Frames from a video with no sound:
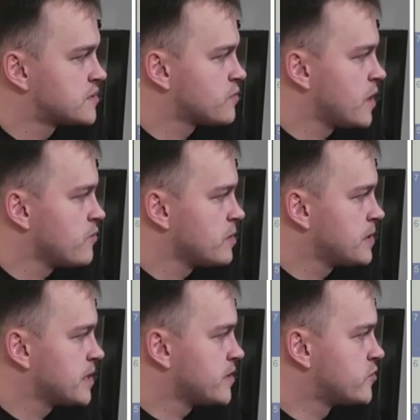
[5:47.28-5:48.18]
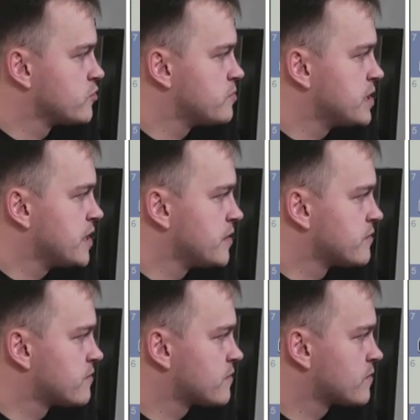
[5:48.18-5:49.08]
we play rook
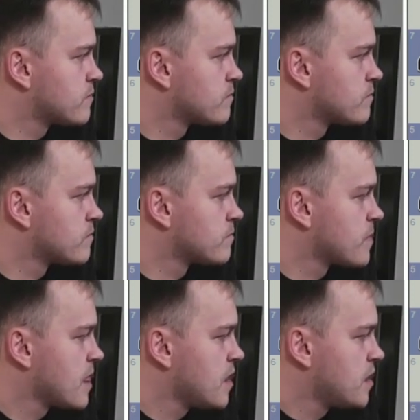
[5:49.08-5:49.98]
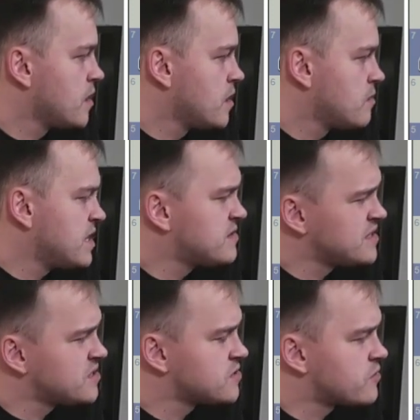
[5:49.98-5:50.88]
b8. But this
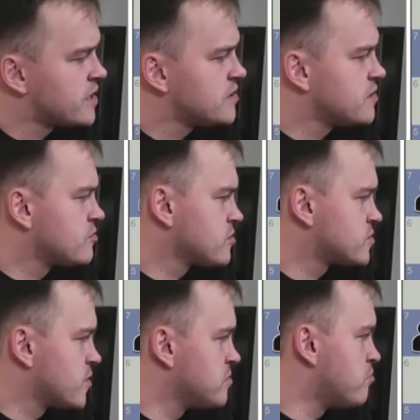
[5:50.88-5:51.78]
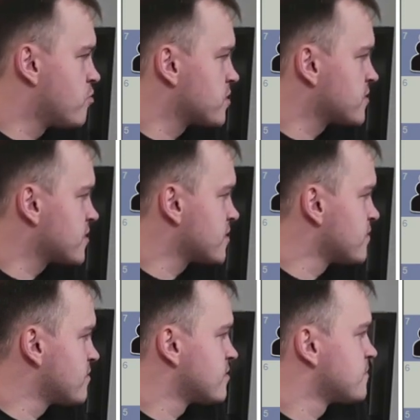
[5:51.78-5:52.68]
is already not so
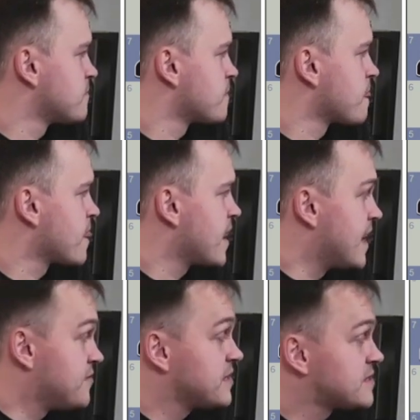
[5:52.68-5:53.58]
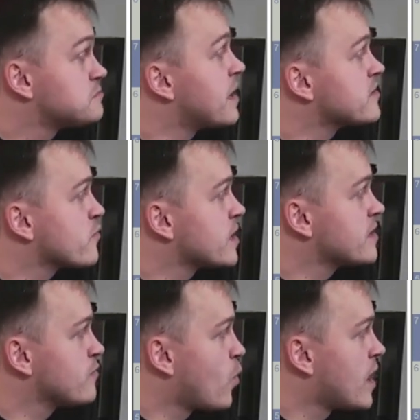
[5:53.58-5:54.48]
important. And this is, by the way,
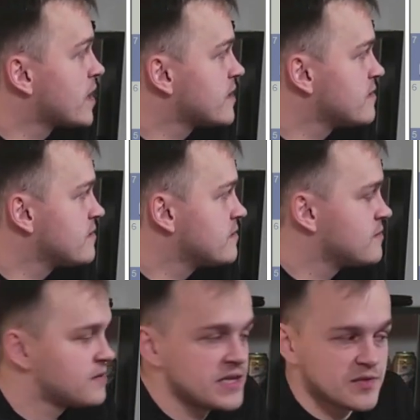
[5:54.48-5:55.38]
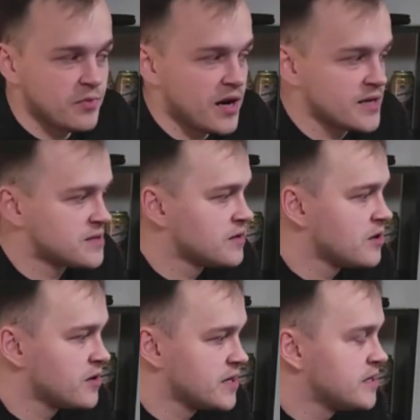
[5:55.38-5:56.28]
why this
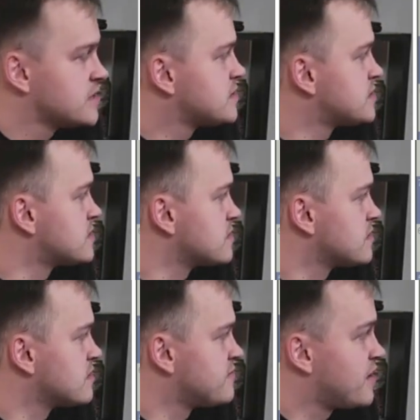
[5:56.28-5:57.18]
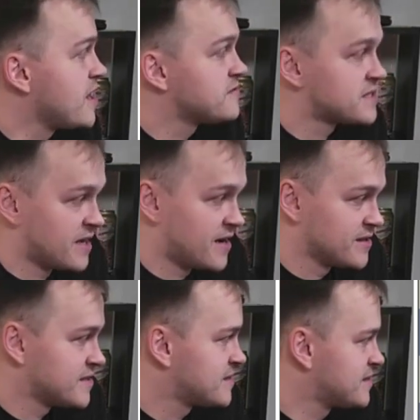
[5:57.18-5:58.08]
puzzle is 5
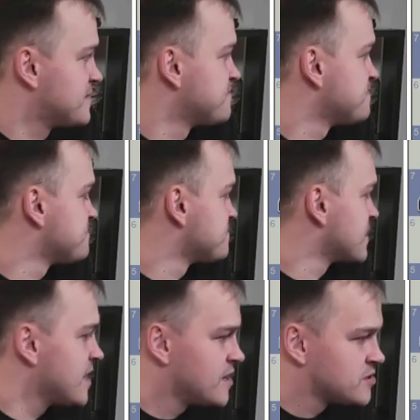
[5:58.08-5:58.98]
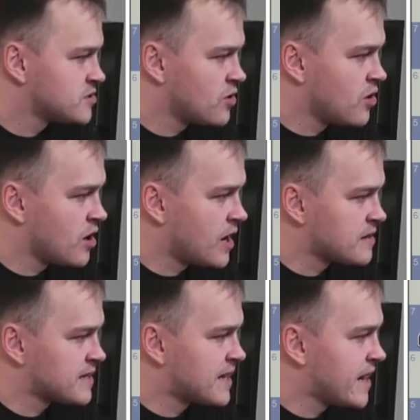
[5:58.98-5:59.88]
stars. So
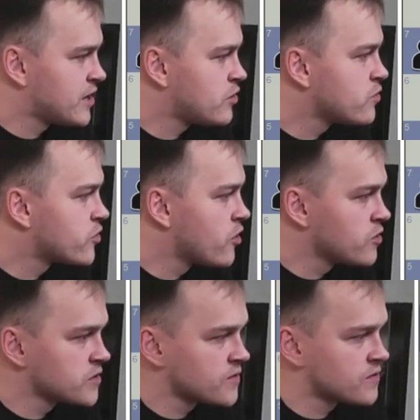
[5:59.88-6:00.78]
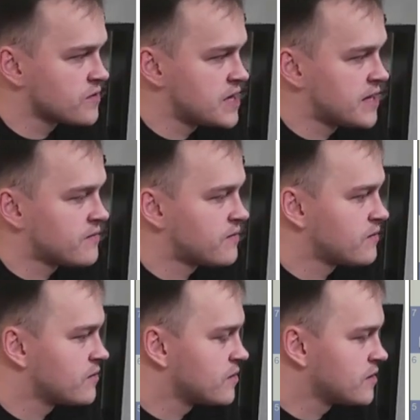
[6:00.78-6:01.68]
the guy who wrote that
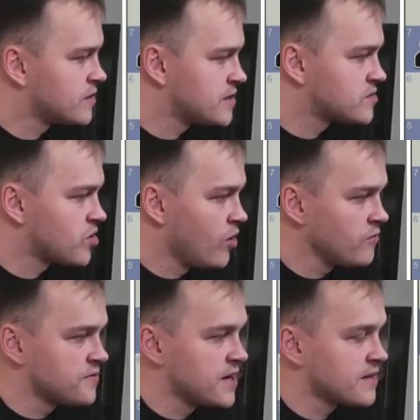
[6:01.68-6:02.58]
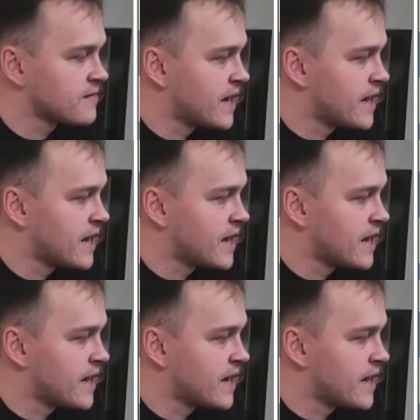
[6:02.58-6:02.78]
he solved that, I